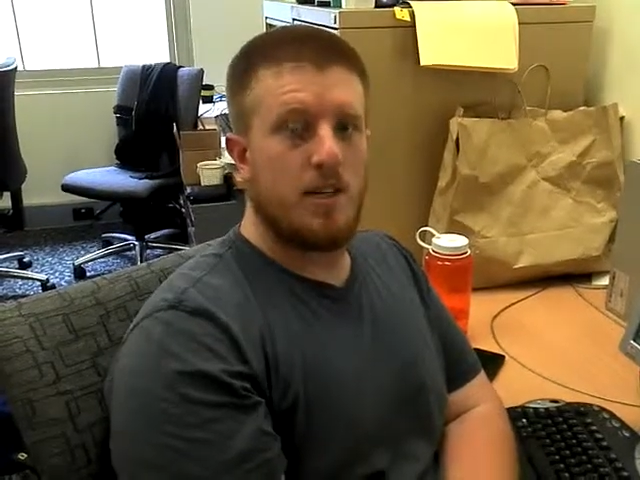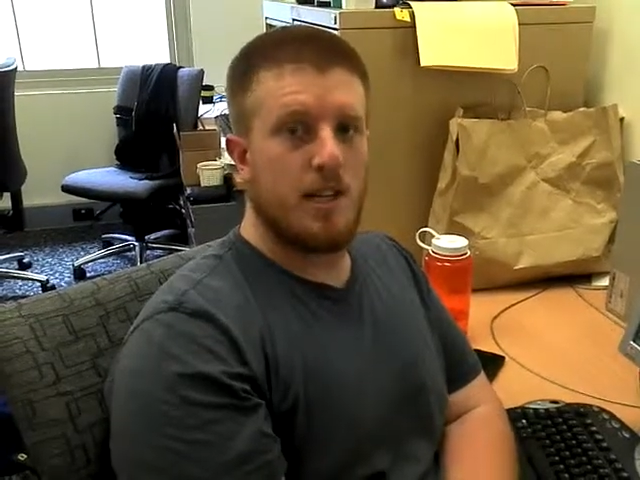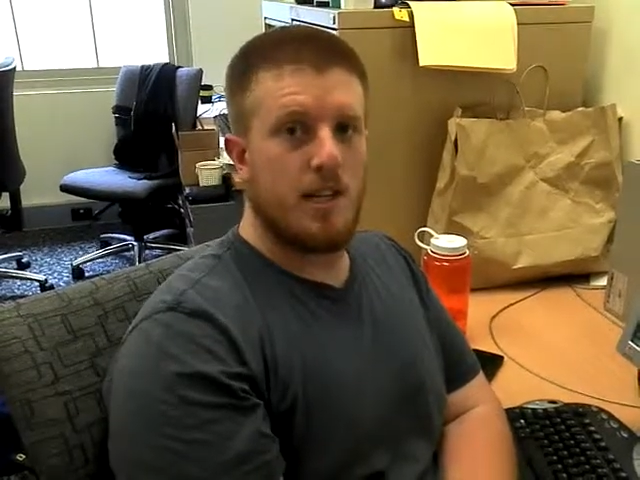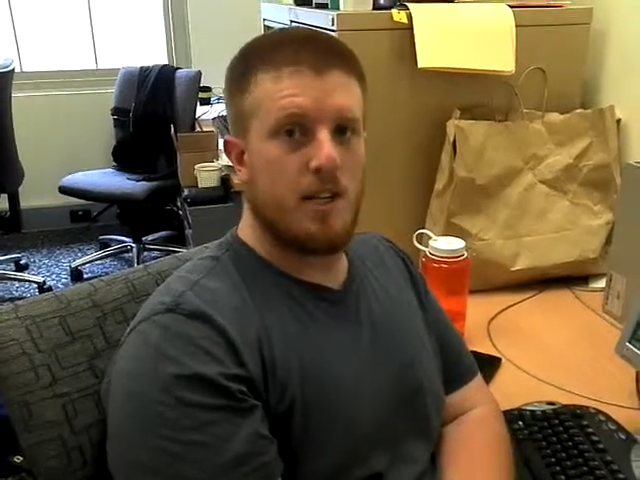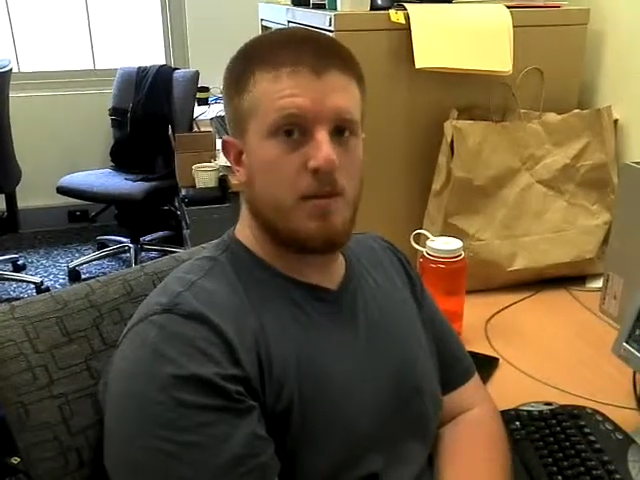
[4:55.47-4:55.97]

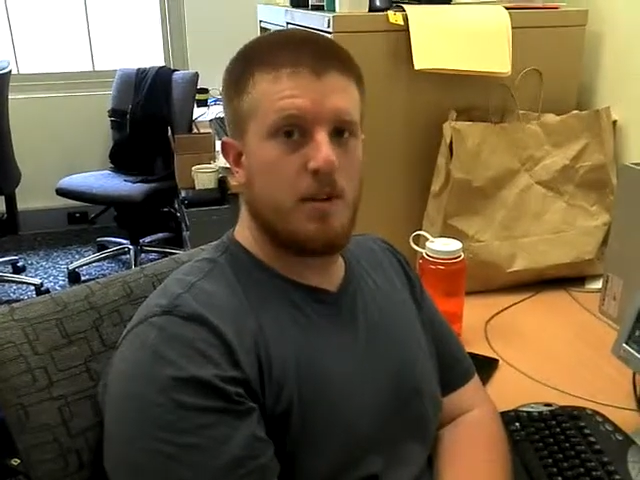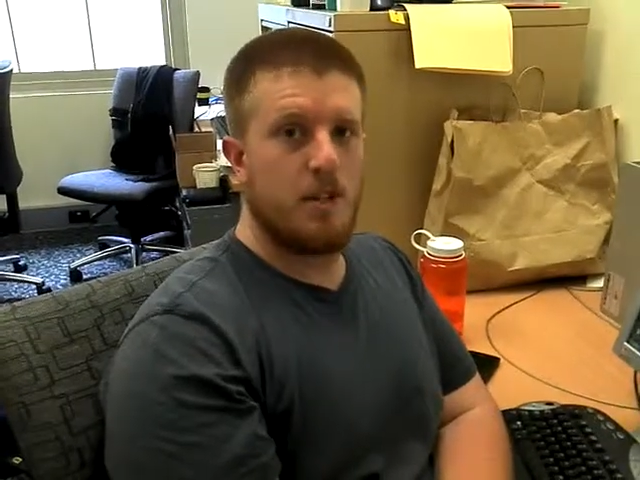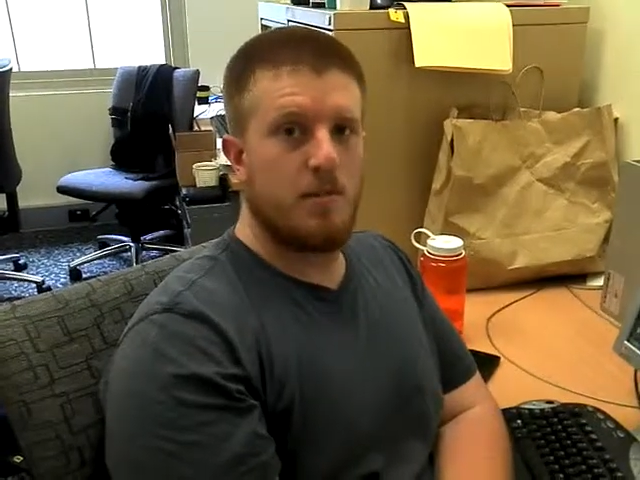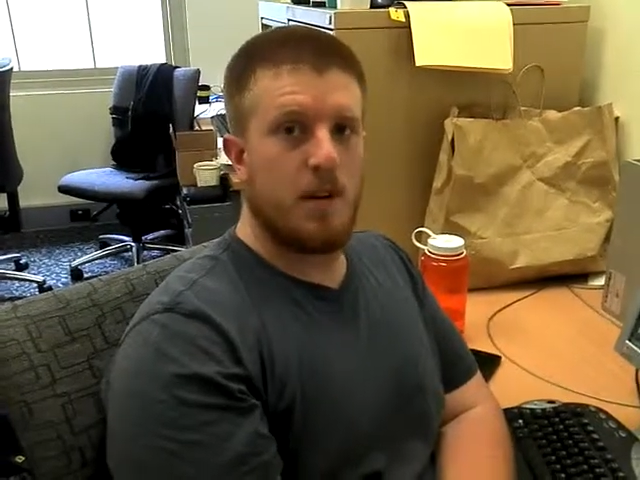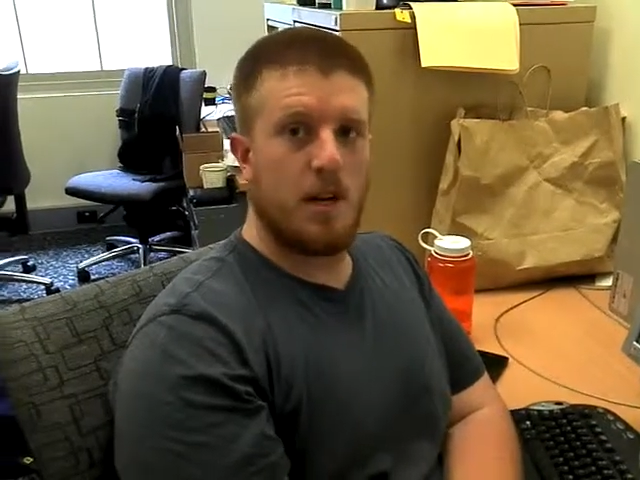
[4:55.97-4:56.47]
easy, I'm at the
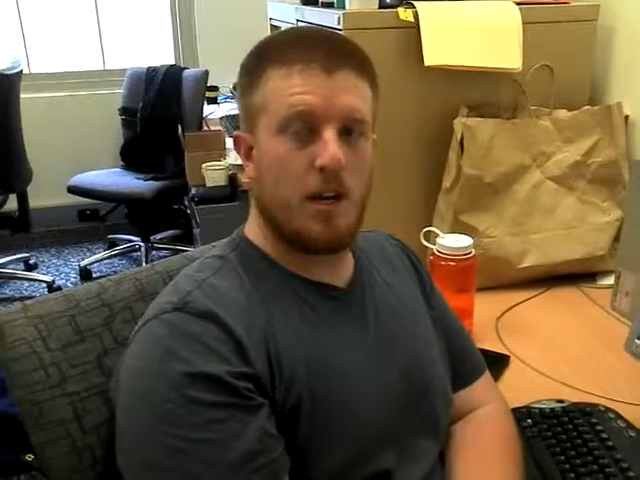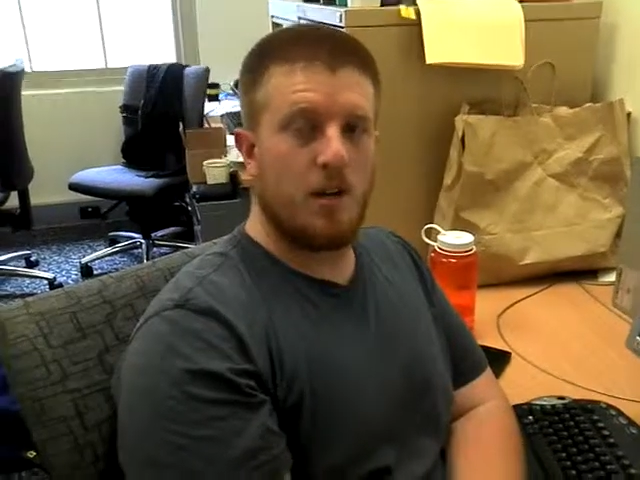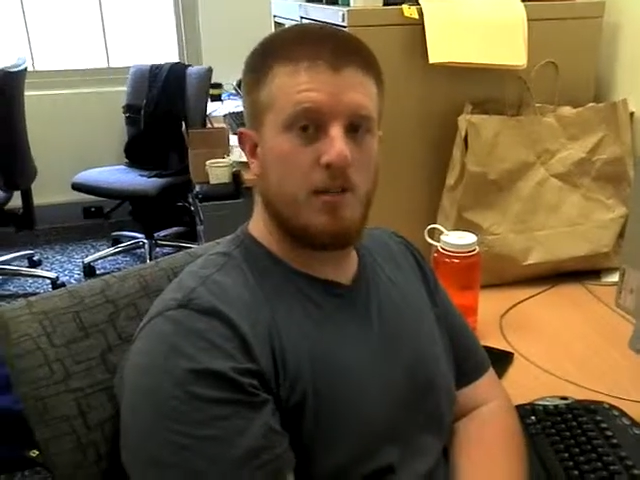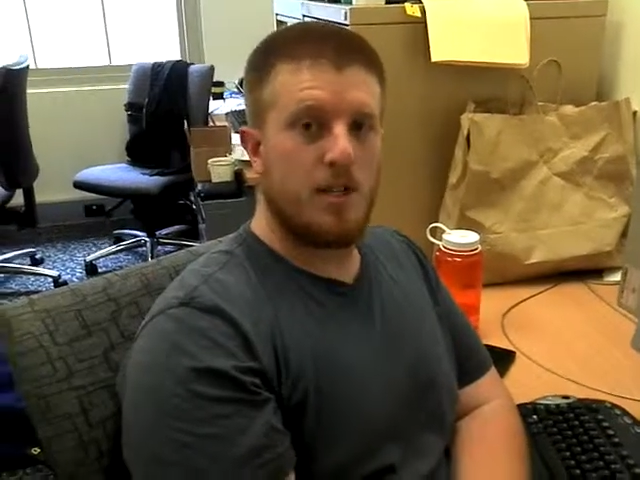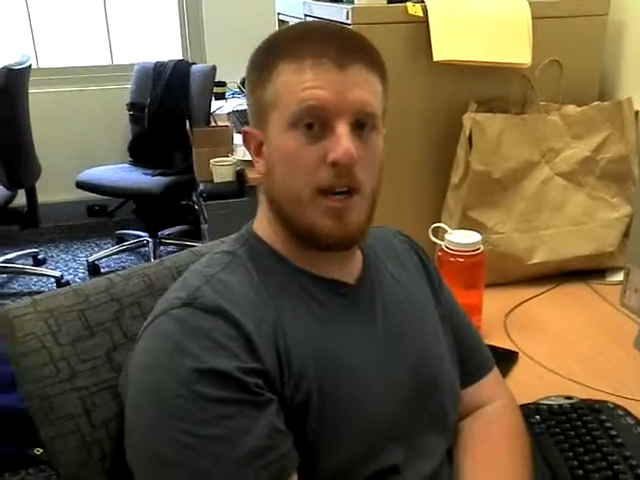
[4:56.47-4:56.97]
gym and I can go
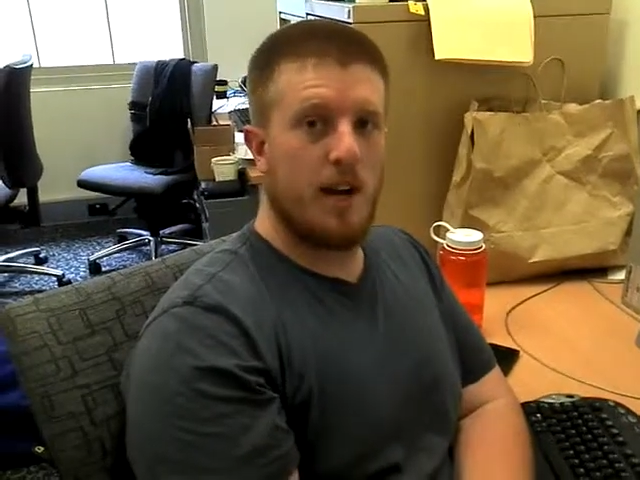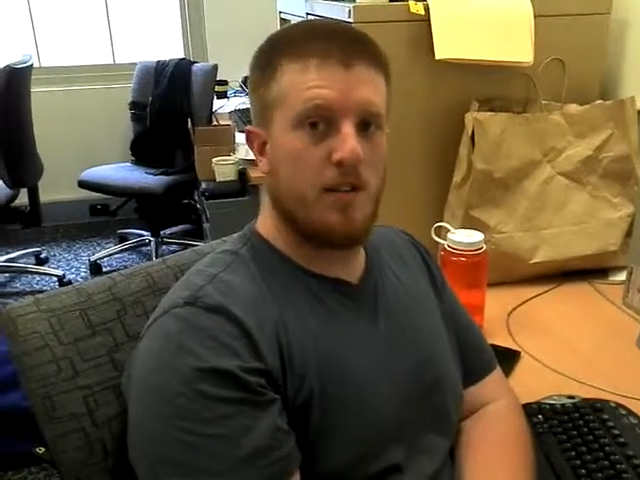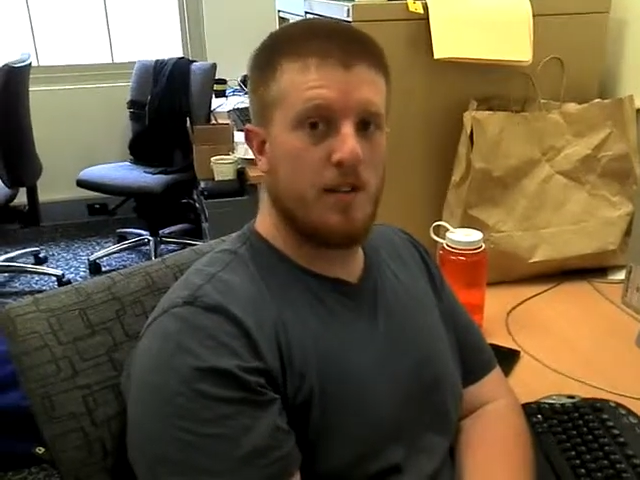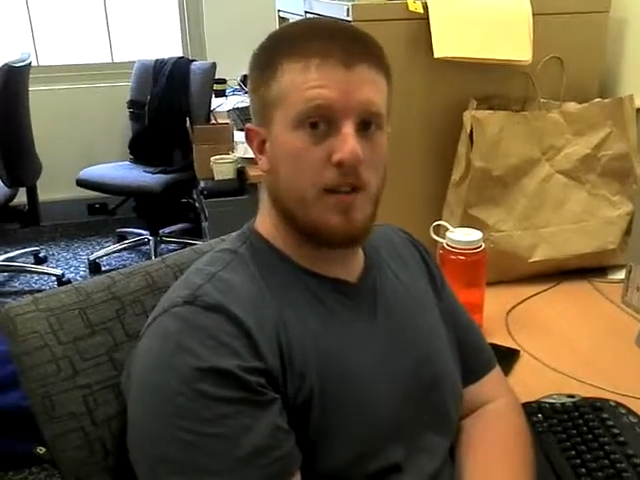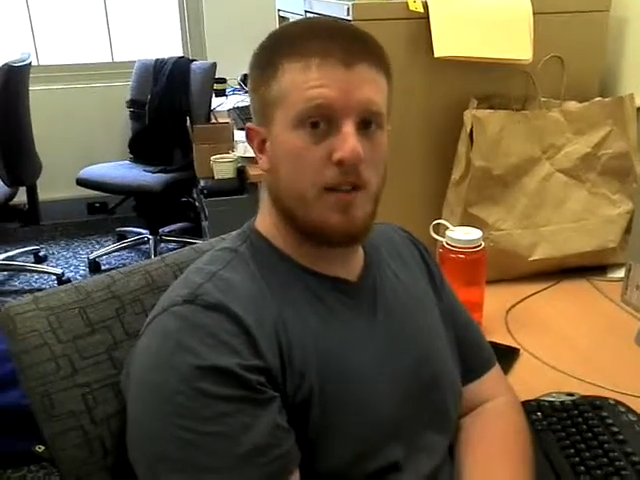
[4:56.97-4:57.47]
home and shower
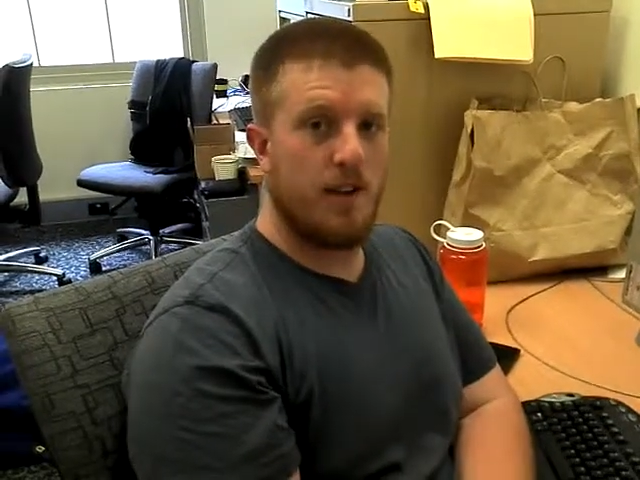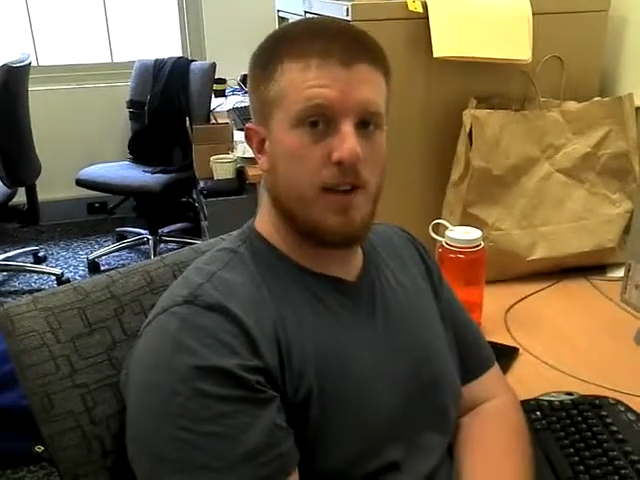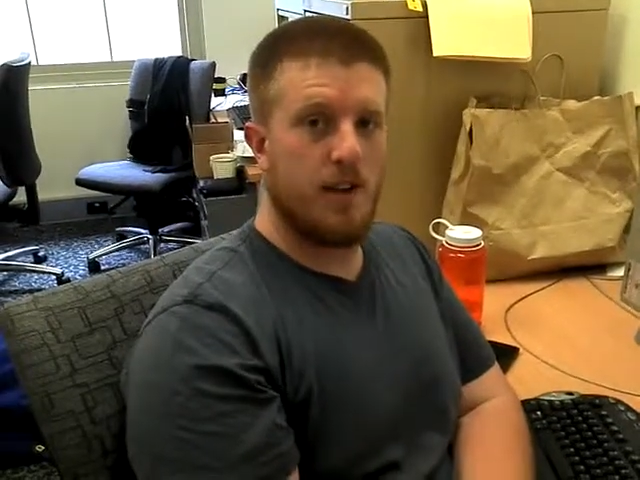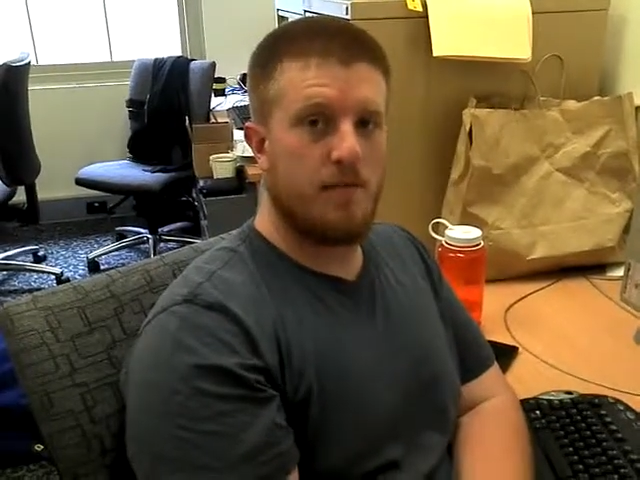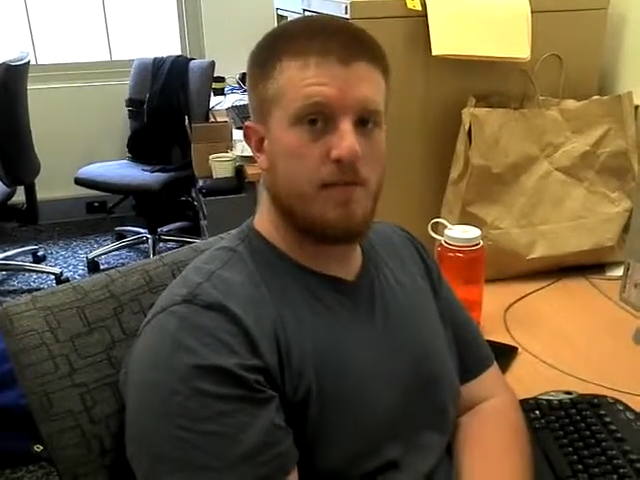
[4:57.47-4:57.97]
and stuff like
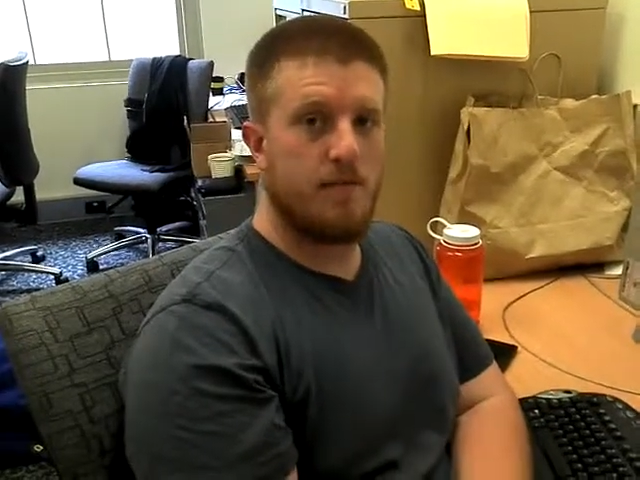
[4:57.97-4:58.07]
that.